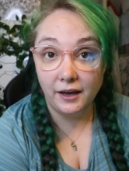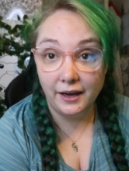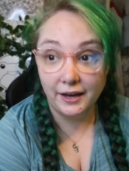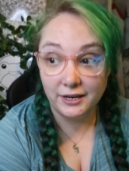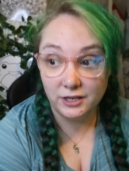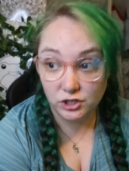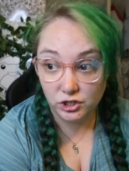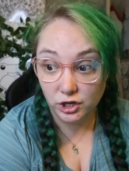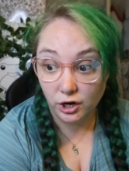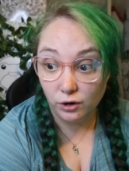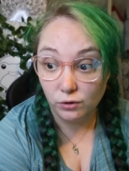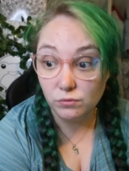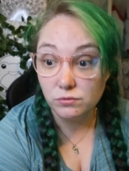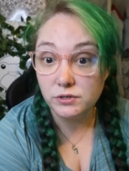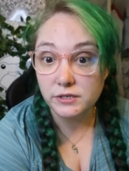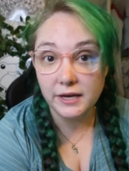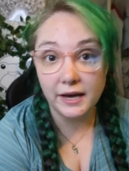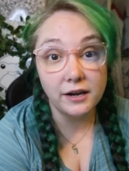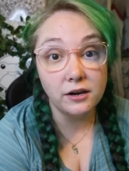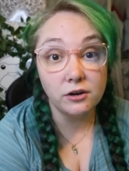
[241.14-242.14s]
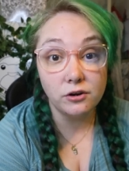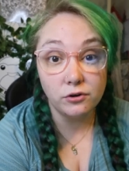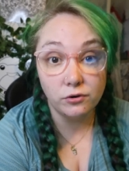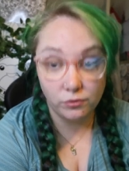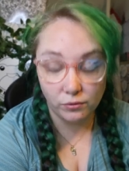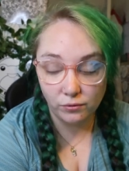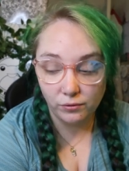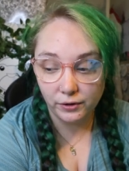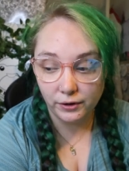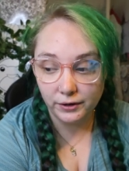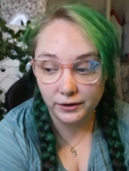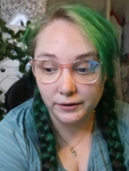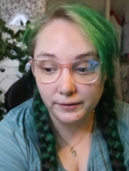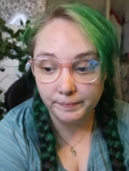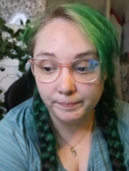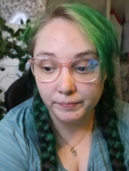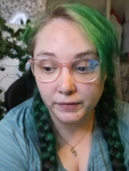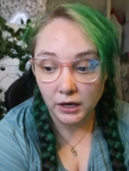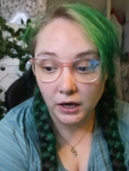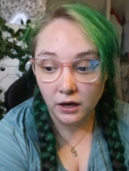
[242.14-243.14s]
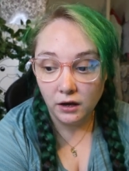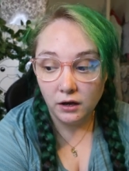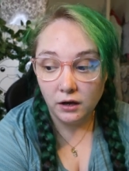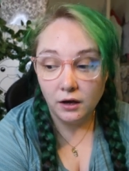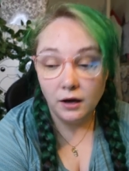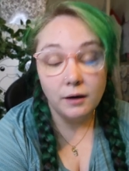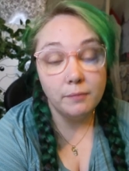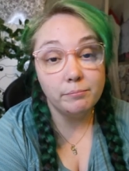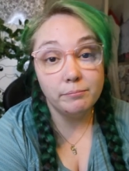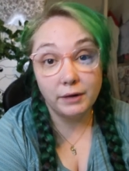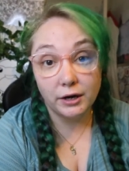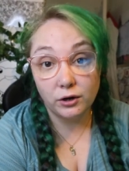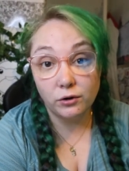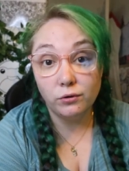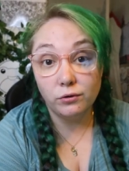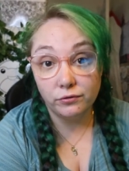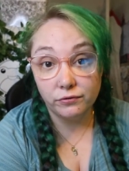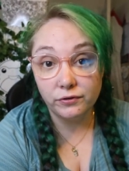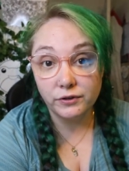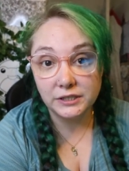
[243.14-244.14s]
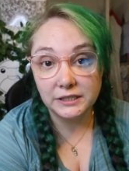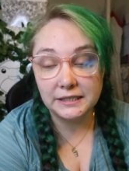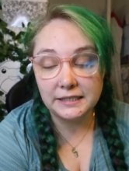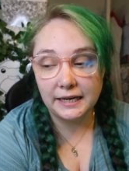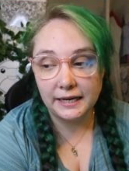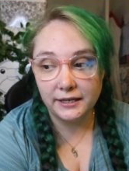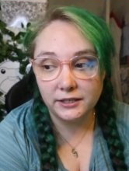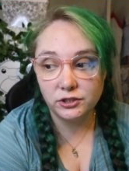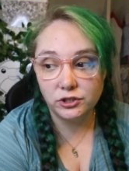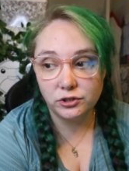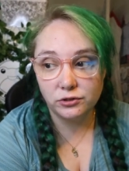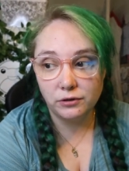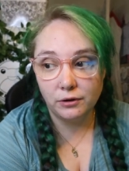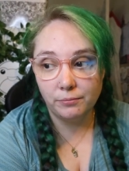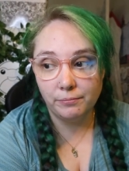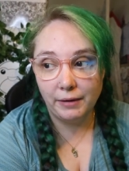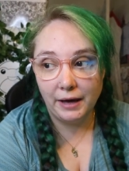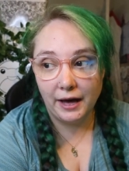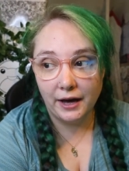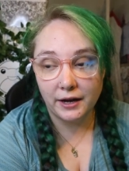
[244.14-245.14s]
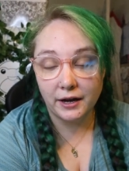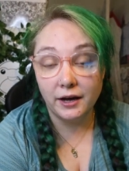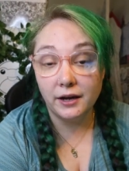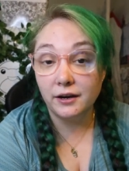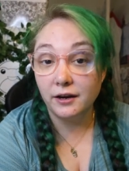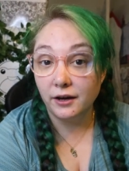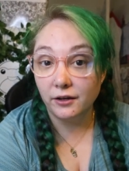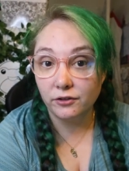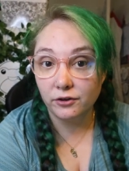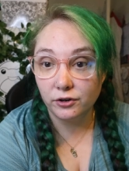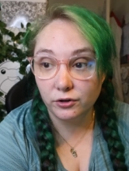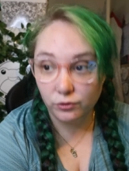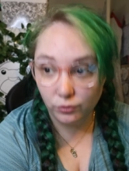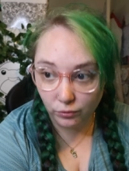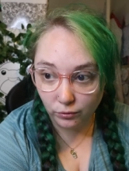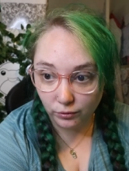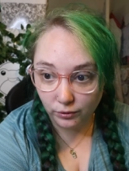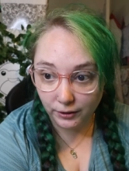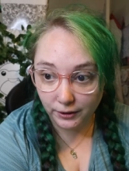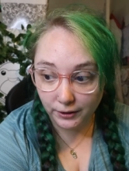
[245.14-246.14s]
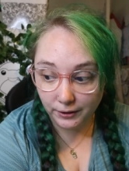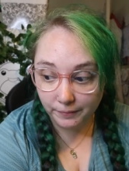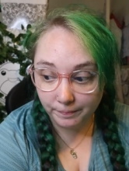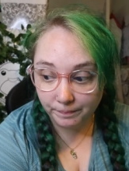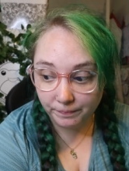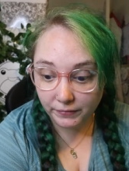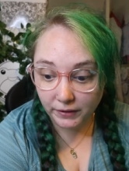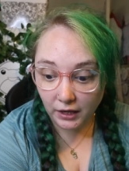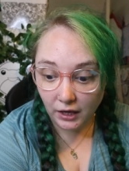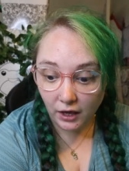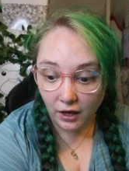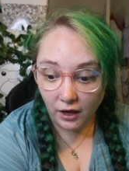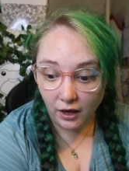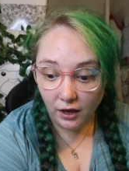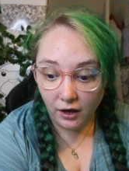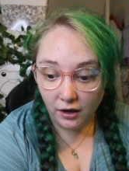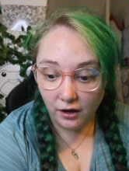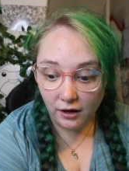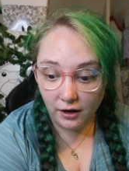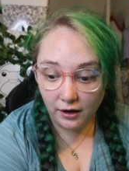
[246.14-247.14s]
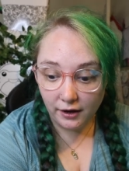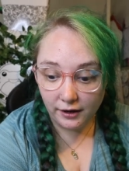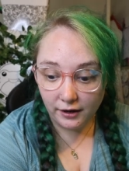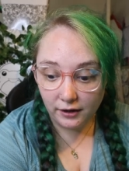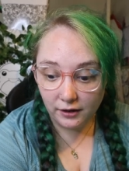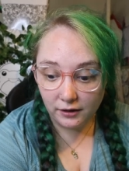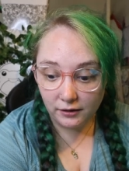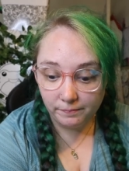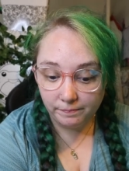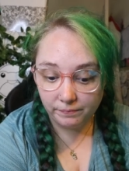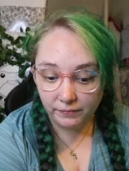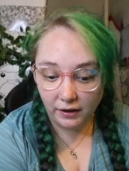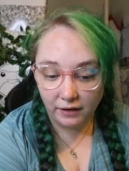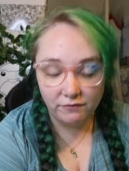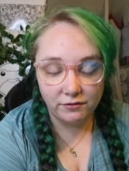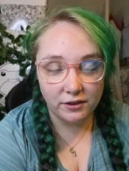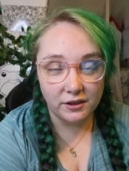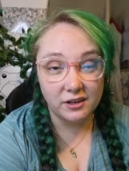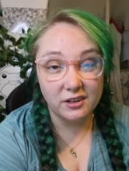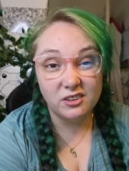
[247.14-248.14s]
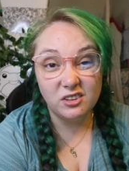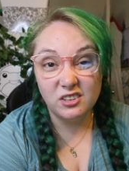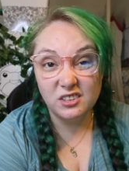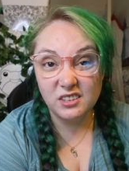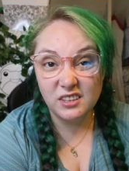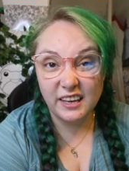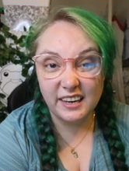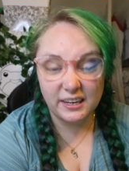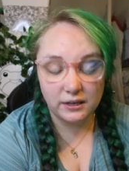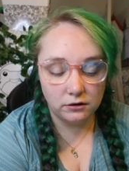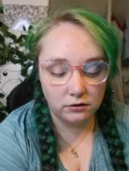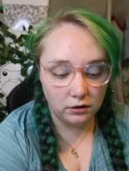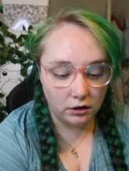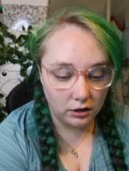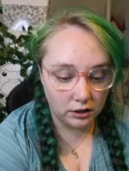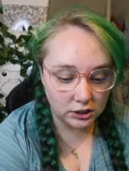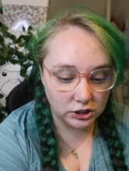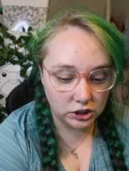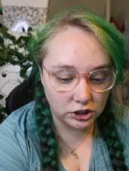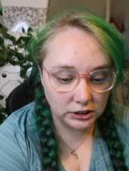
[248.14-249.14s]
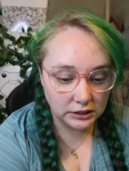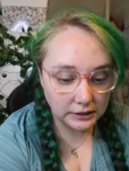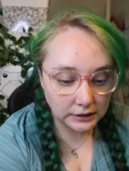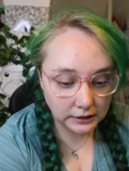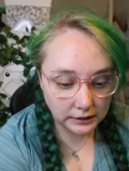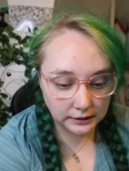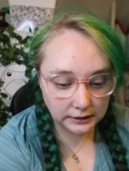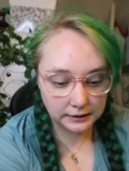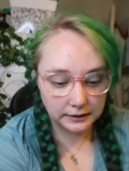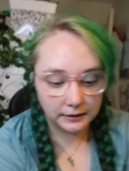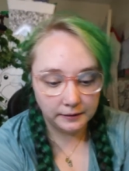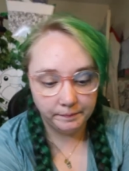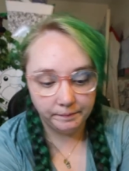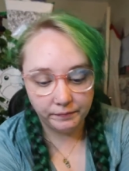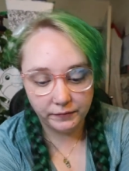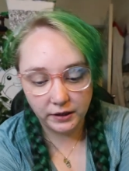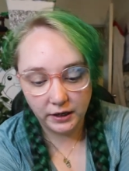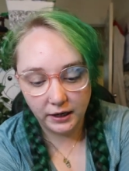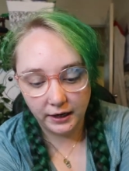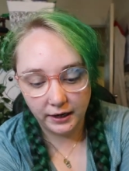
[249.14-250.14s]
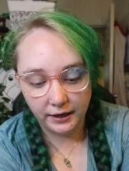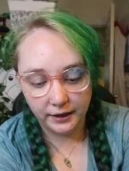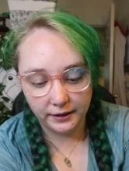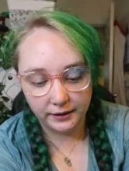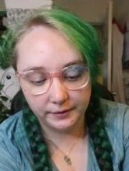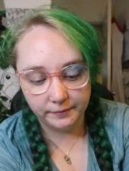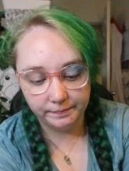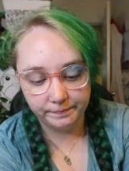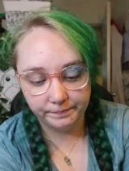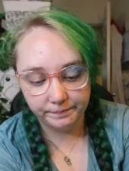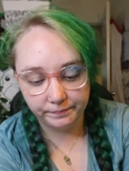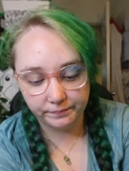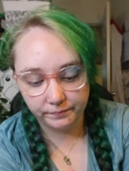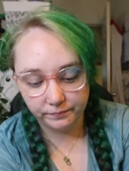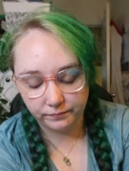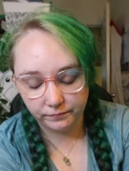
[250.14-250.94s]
a tote and a cooler. My goal for today is to unpack another cooler. Um, I'm feeling a little, like, nauseous. Um,